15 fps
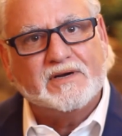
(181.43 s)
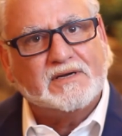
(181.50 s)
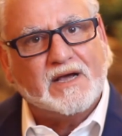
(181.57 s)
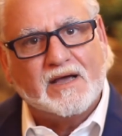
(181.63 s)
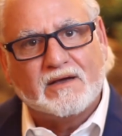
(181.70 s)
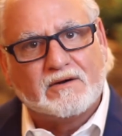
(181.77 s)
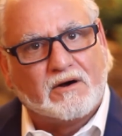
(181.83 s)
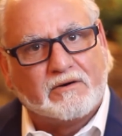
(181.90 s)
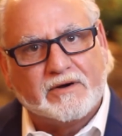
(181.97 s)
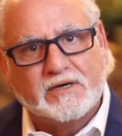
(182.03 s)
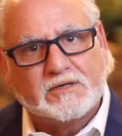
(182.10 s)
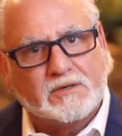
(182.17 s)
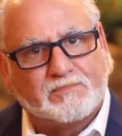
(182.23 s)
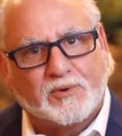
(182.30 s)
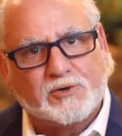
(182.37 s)
day in our
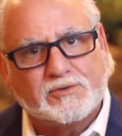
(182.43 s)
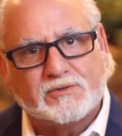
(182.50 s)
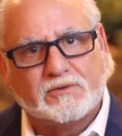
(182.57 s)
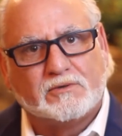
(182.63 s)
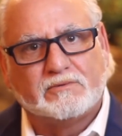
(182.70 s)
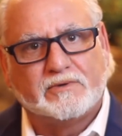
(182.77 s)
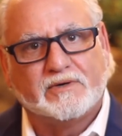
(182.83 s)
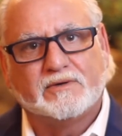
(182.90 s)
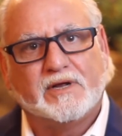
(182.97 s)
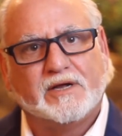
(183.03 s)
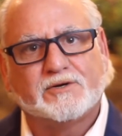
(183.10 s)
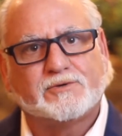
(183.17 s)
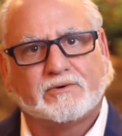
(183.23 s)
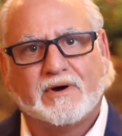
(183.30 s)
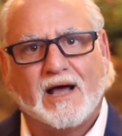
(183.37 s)
interpersonal
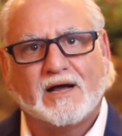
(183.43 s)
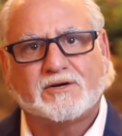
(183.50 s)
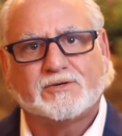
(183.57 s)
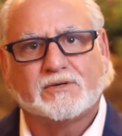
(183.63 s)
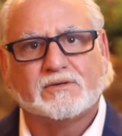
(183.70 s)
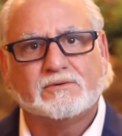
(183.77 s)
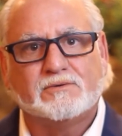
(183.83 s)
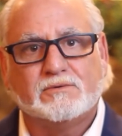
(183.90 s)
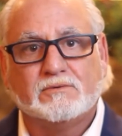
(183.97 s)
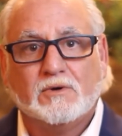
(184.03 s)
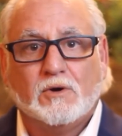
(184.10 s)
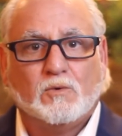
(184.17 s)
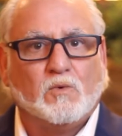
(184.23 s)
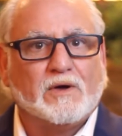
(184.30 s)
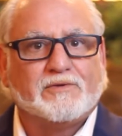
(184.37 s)
interactions,
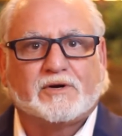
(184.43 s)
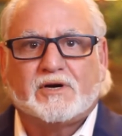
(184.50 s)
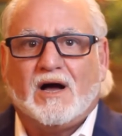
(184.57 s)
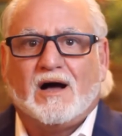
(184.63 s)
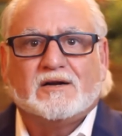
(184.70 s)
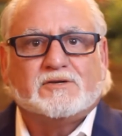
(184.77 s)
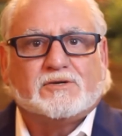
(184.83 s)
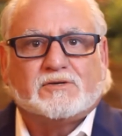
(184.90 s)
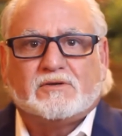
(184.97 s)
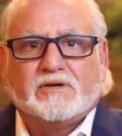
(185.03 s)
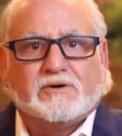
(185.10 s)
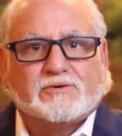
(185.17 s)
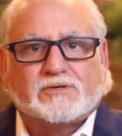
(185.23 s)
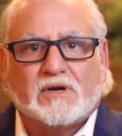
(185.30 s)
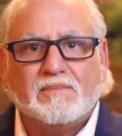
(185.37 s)
whether consciously
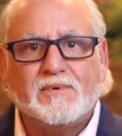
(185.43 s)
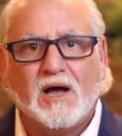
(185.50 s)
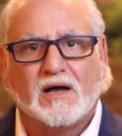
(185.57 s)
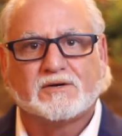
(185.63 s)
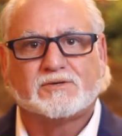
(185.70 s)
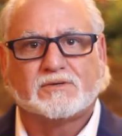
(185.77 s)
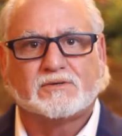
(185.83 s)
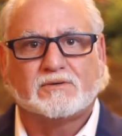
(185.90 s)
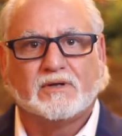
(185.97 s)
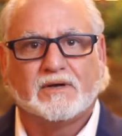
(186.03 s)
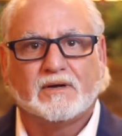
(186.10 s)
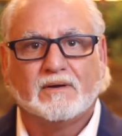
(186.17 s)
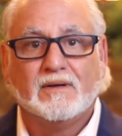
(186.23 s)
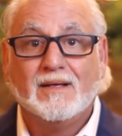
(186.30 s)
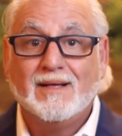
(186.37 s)
or
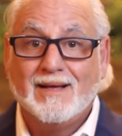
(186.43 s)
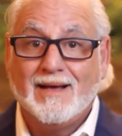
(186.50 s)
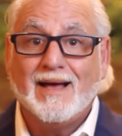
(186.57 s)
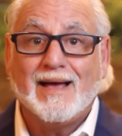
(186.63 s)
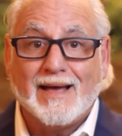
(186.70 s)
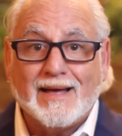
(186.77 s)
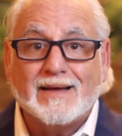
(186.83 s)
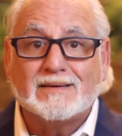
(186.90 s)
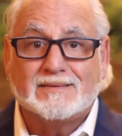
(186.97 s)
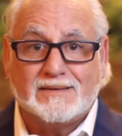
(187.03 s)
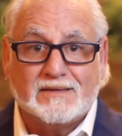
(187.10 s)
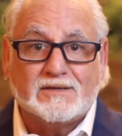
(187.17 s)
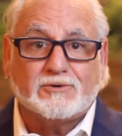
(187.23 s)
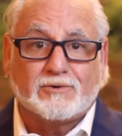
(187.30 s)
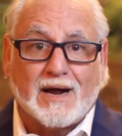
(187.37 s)
subconsciously, and
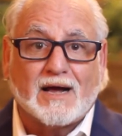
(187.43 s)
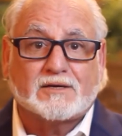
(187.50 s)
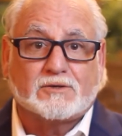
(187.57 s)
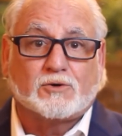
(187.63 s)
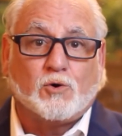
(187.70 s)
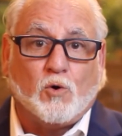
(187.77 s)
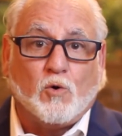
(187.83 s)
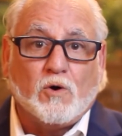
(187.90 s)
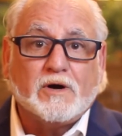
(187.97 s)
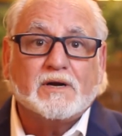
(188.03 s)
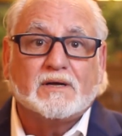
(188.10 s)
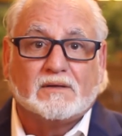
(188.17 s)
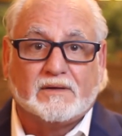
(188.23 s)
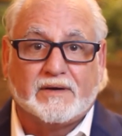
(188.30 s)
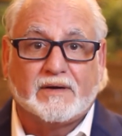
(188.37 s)
interact
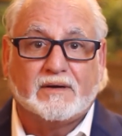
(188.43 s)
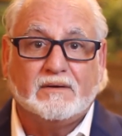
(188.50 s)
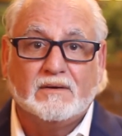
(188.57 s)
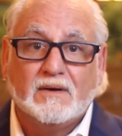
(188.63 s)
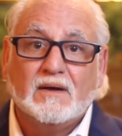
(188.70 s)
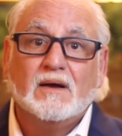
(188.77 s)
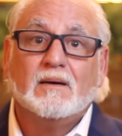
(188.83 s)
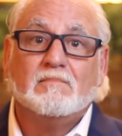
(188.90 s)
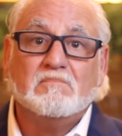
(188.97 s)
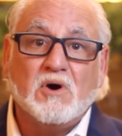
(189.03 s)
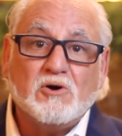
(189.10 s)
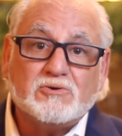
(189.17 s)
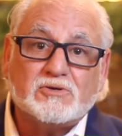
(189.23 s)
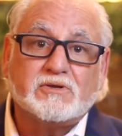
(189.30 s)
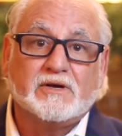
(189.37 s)
accordingly,
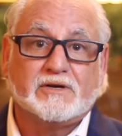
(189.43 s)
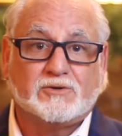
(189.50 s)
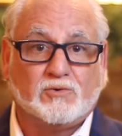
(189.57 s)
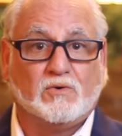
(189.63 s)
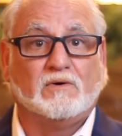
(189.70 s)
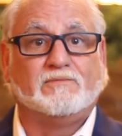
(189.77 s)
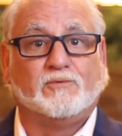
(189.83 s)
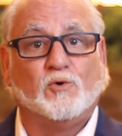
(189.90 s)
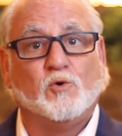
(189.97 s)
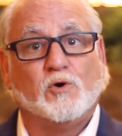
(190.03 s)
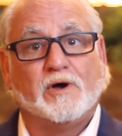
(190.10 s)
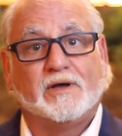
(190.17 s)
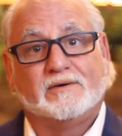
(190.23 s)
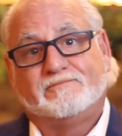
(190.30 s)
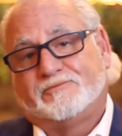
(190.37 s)
mostly to
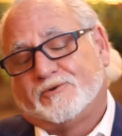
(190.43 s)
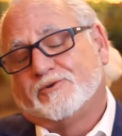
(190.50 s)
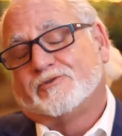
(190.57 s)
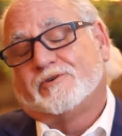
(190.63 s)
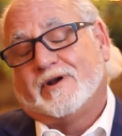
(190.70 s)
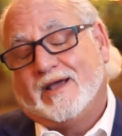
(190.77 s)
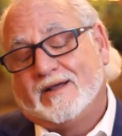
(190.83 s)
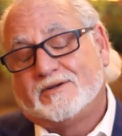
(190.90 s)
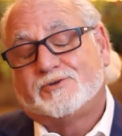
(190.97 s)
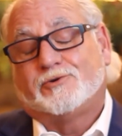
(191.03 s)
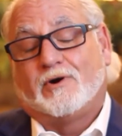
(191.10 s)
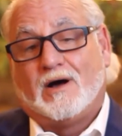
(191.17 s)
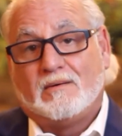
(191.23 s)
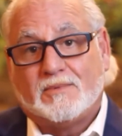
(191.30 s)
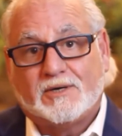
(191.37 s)
avoid further head
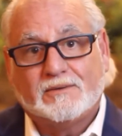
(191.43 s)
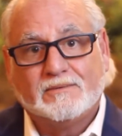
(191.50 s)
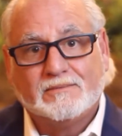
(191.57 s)
trauma.